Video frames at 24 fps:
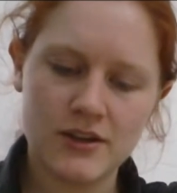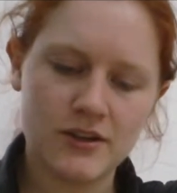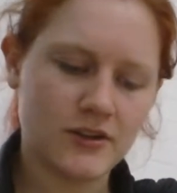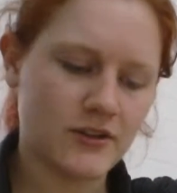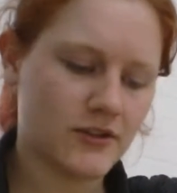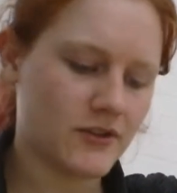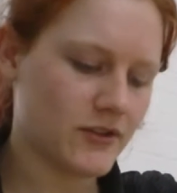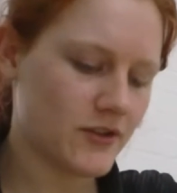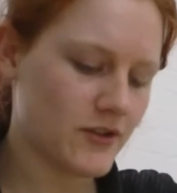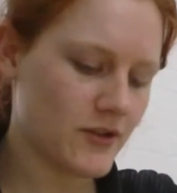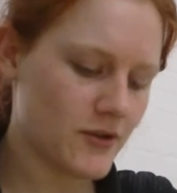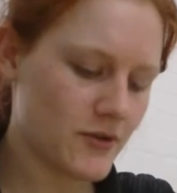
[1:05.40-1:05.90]

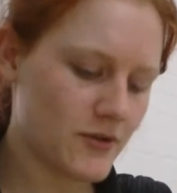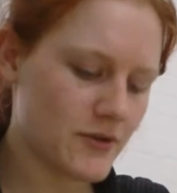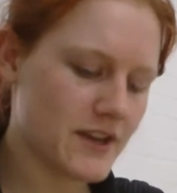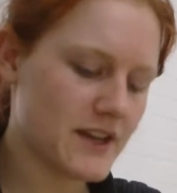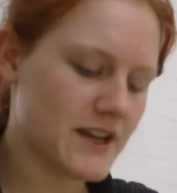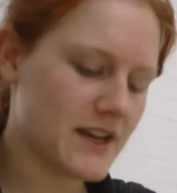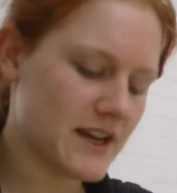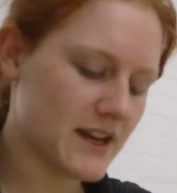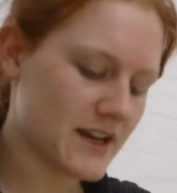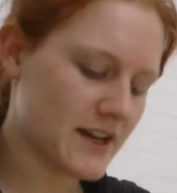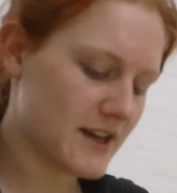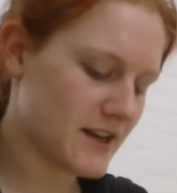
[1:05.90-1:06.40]
So
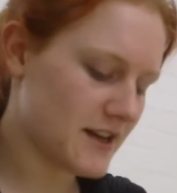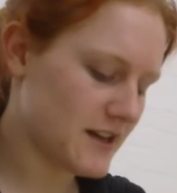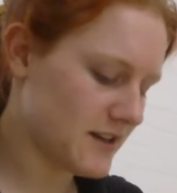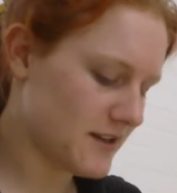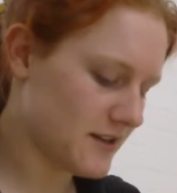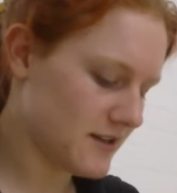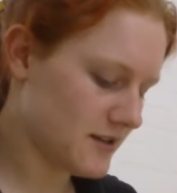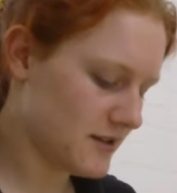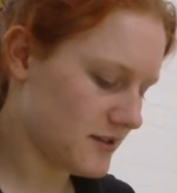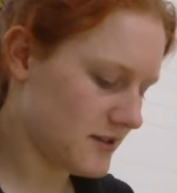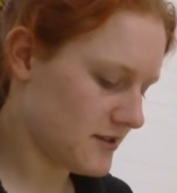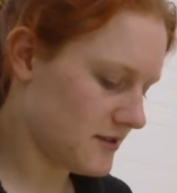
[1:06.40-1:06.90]
yeah.
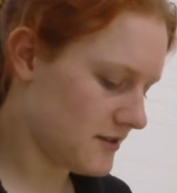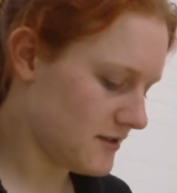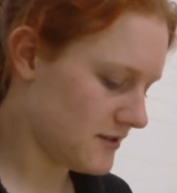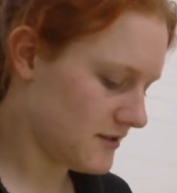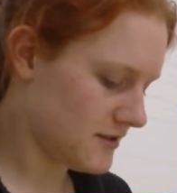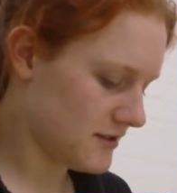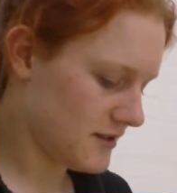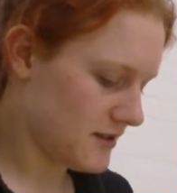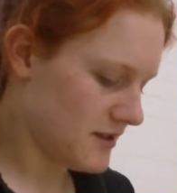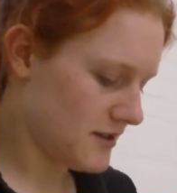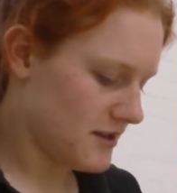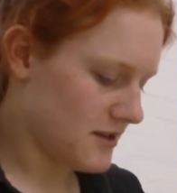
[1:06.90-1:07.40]

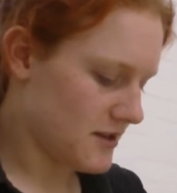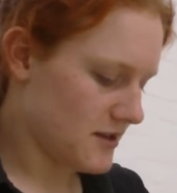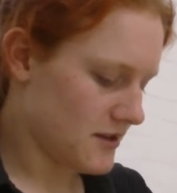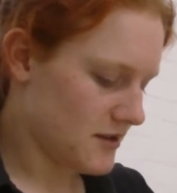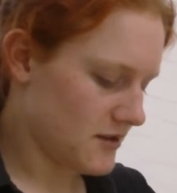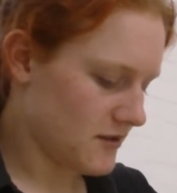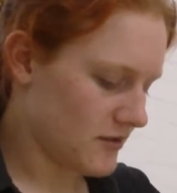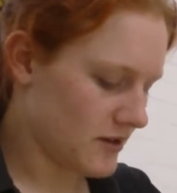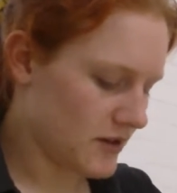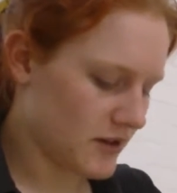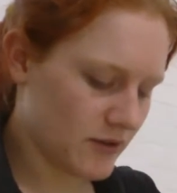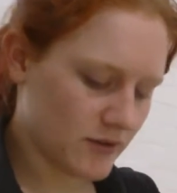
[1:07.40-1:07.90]

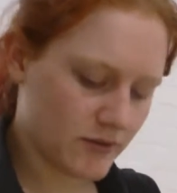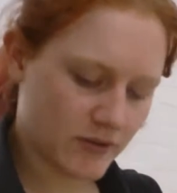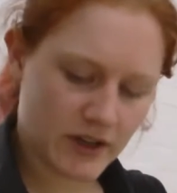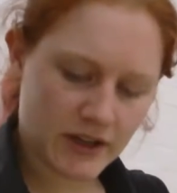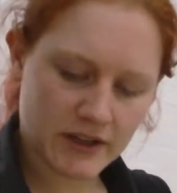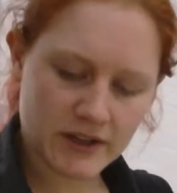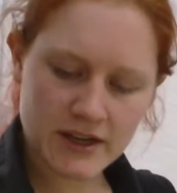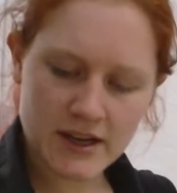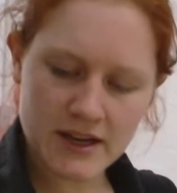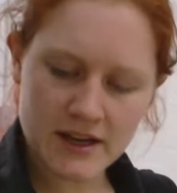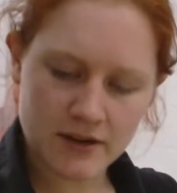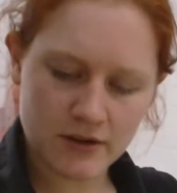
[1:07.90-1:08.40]
Well,
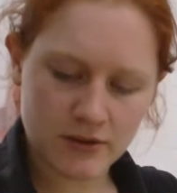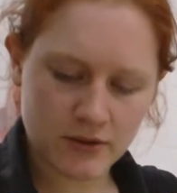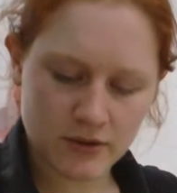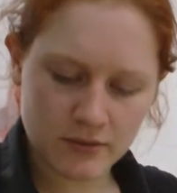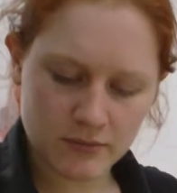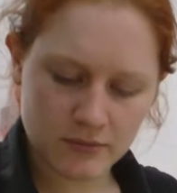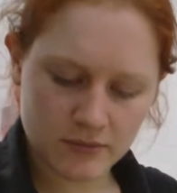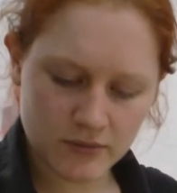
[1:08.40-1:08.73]
right now